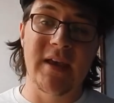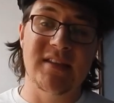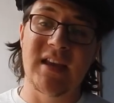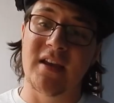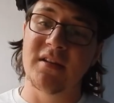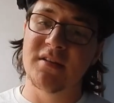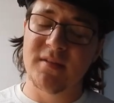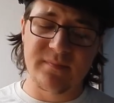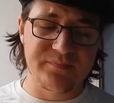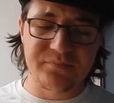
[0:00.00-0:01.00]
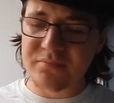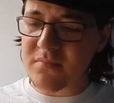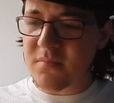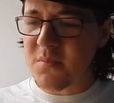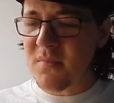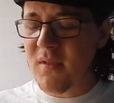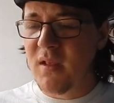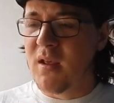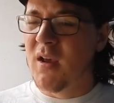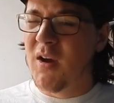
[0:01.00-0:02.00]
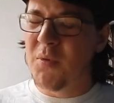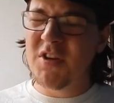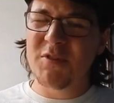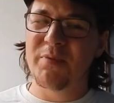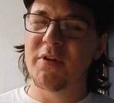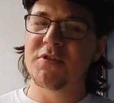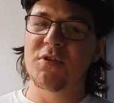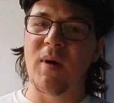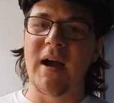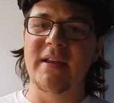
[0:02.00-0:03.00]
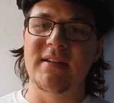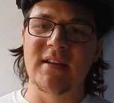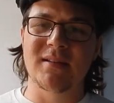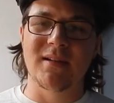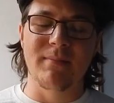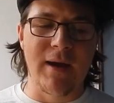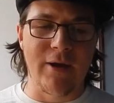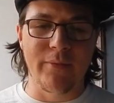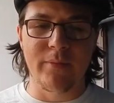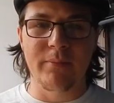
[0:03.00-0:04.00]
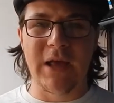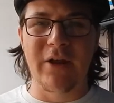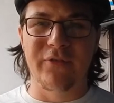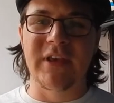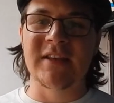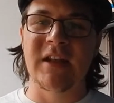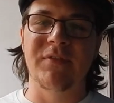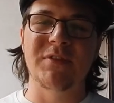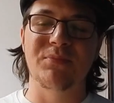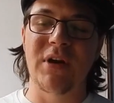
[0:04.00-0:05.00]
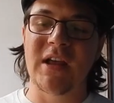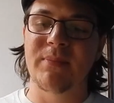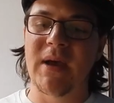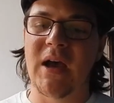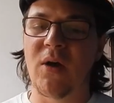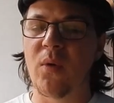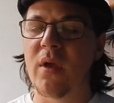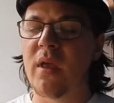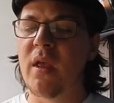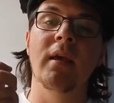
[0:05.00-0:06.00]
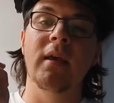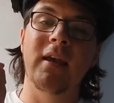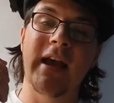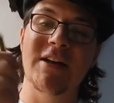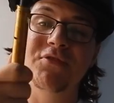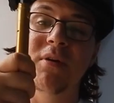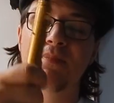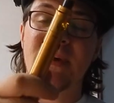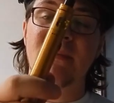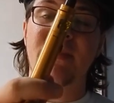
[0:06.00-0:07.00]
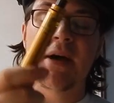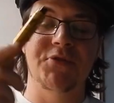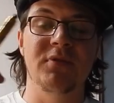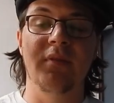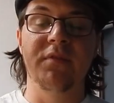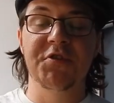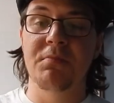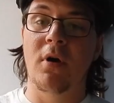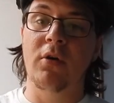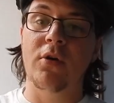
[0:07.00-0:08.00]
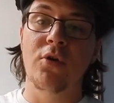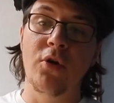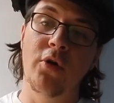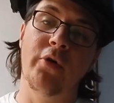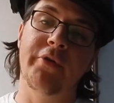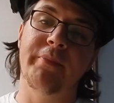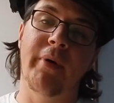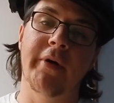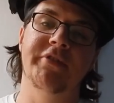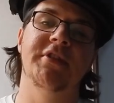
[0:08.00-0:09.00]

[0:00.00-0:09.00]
seconds, which I suppose is quite a decent amount, but I don't think it's anything to brag about. It has got a bigger battery than the Smok Nord pod